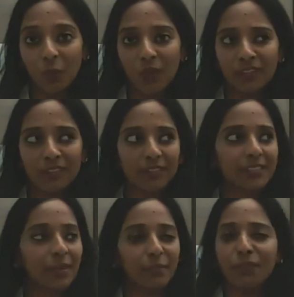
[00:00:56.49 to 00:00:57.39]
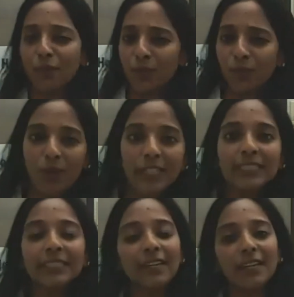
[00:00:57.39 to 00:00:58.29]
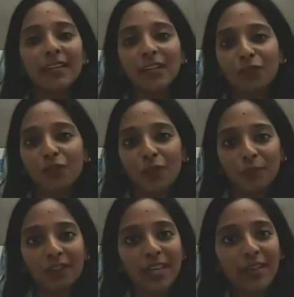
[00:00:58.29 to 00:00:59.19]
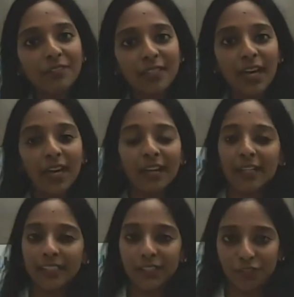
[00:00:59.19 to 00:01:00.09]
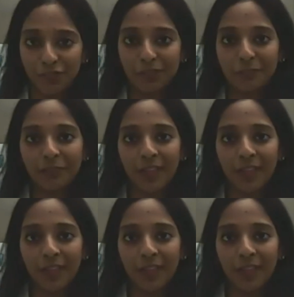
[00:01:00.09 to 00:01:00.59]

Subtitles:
whether it is coming from your right side or from your left side, etc.